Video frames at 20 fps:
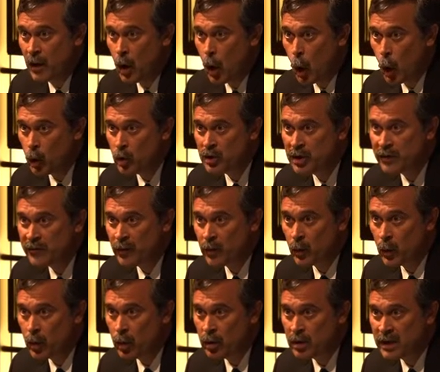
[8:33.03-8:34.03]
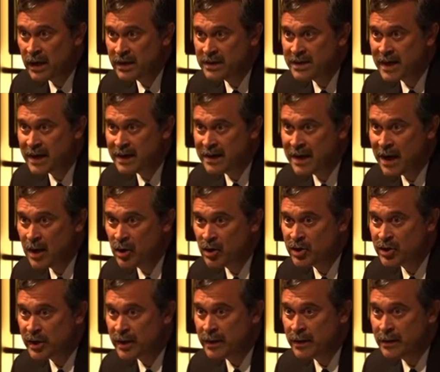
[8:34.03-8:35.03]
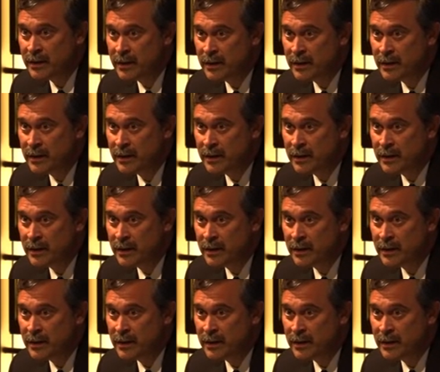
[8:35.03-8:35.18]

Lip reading: Whole different world on technology.